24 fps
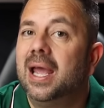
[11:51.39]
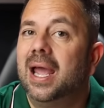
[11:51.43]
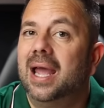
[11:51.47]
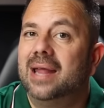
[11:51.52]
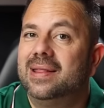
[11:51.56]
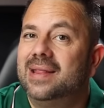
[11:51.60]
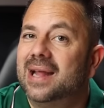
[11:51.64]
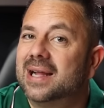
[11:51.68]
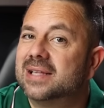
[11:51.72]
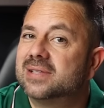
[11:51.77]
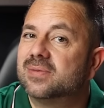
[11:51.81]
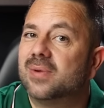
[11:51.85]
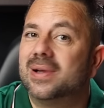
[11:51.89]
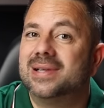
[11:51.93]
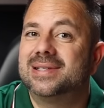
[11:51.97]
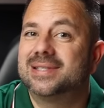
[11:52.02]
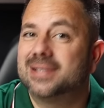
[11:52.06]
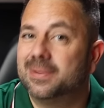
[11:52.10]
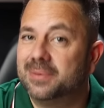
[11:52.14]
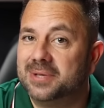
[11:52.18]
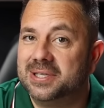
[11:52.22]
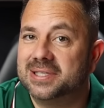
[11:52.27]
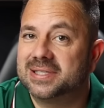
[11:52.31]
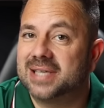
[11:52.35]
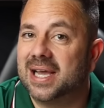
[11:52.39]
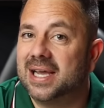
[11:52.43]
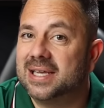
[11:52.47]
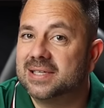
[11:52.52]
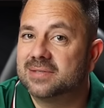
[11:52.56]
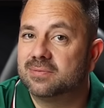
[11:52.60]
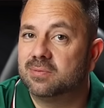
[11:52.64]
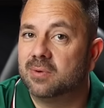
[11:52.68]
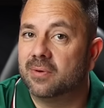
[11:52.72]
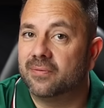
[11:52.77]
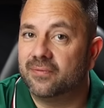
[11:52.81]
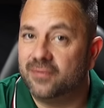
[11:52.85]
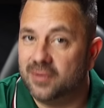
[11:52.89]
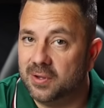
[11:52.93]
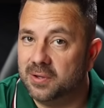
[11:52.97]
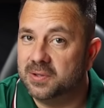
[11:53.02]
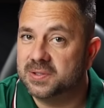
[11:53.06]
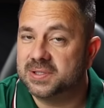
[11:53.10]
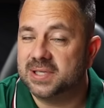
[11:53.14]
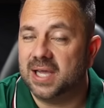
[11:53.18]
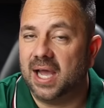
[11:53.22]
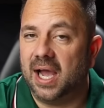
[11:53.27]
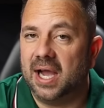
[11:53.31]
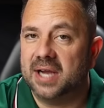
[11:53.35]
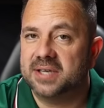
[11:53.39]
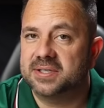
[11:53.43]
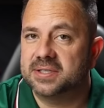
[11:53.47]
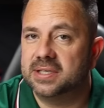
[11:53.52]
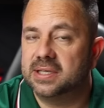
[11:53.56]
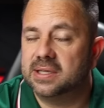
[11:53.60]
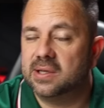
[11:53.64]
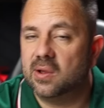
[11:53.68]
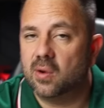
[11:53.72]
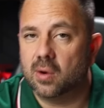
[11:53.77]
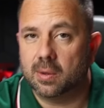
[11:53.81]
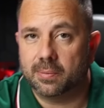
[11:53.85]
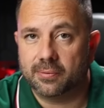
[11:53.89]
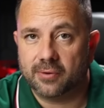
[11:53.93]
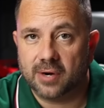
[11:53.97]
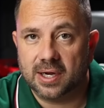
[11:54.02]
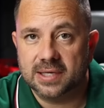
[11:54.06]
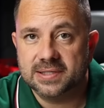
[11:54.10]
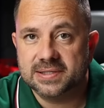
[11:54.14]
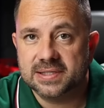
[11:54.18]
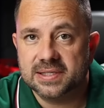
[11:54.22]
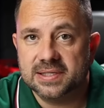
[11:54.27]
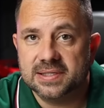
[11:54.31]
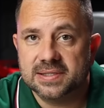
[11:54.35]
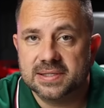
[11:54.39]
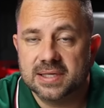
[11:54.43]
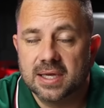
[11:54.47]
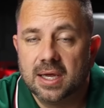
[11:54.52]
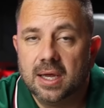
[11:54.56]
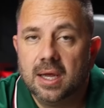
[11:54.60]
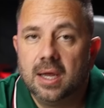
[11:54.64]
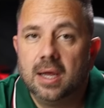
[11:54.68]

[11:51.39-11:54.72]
And that's why some of these guys refuse to actually lower prices.